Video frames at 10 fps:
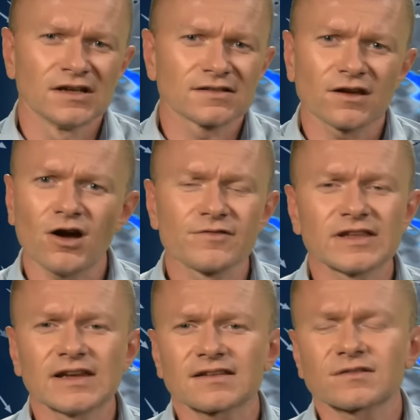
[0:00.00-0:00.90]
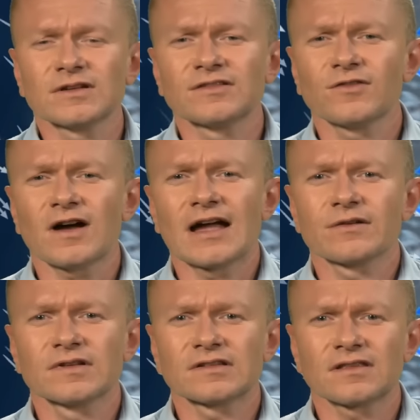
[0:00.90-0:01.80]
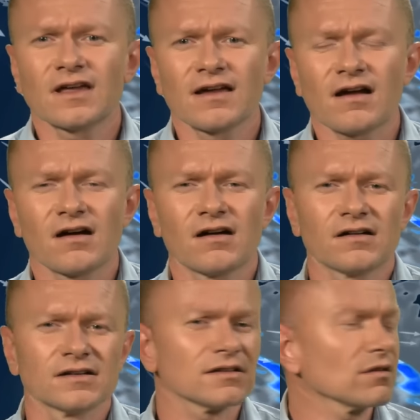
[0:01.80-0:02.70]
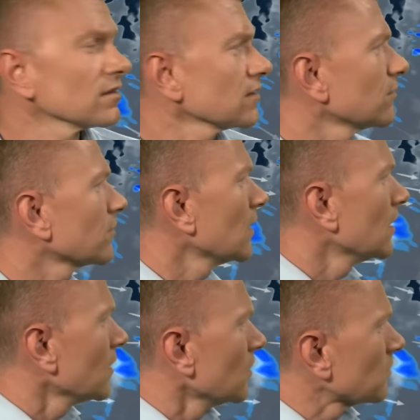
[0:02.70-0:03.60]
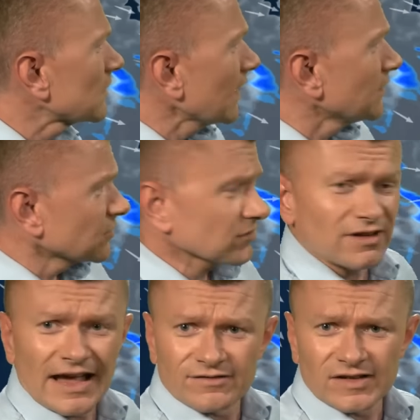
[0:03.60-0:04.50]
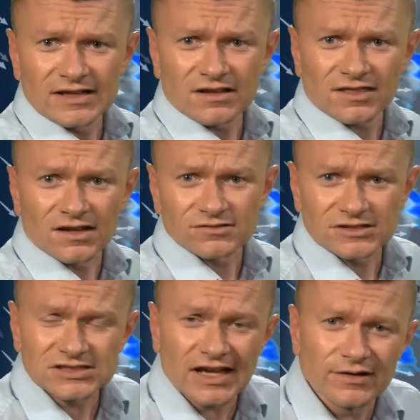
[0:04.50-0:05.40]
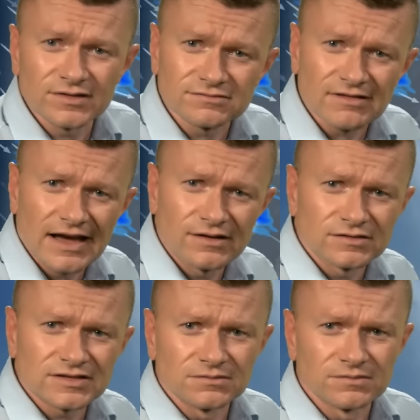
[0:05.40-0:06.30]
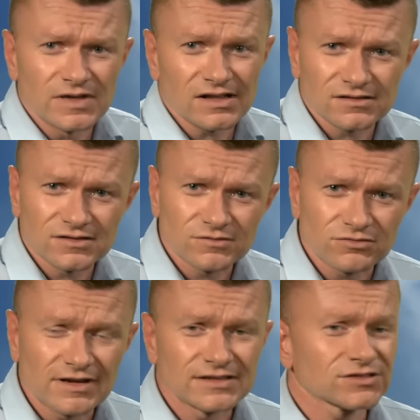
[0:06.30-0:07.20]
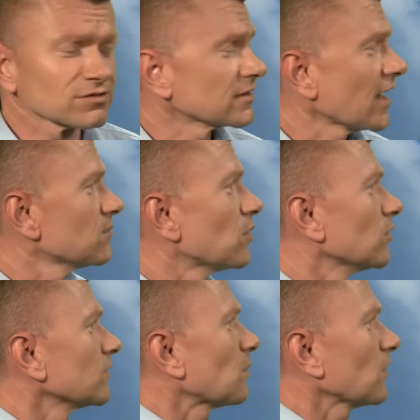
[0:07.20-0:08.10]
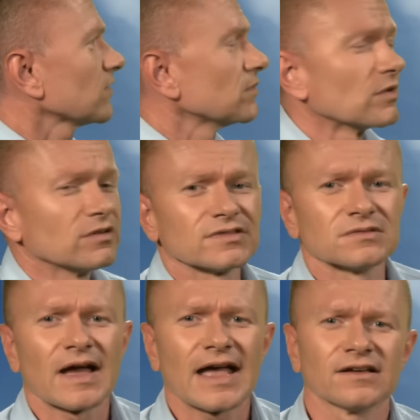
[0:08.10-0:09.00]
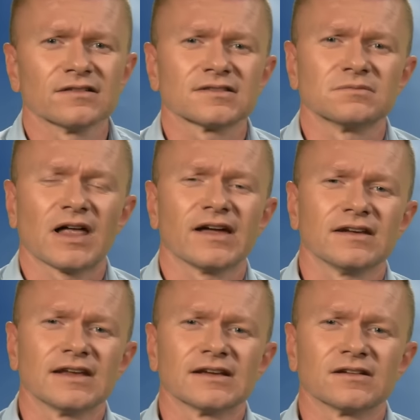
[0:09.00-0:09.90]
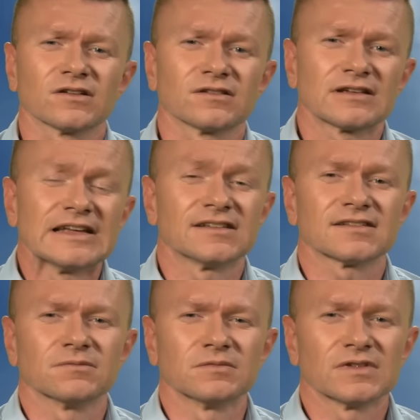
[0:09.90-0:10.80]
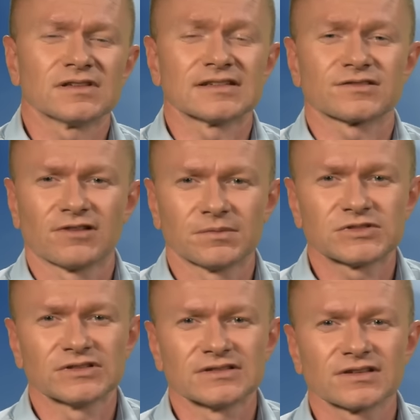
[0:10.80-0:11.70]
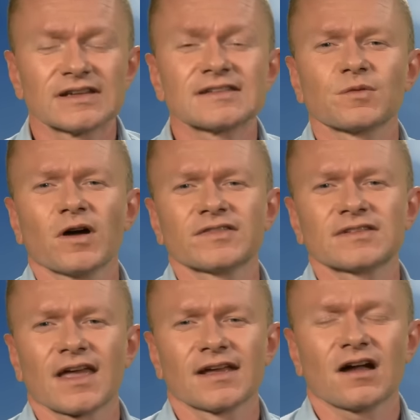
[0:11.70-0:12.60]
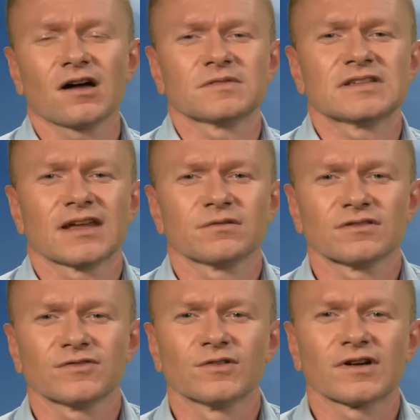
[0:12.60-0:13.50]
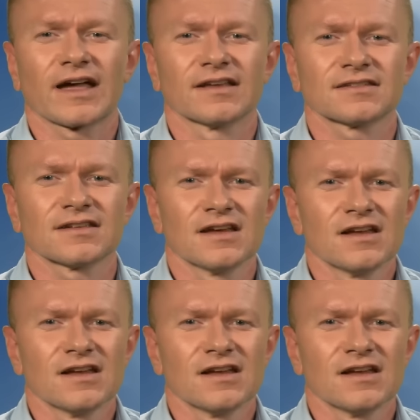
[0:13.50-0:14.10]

So over the next twenty-four hours there are lots of potential heavy thundery showers around, some torrential downpours possible, some hail, some lightning could lead to some disruption. So it is worth staying up to date with the forecast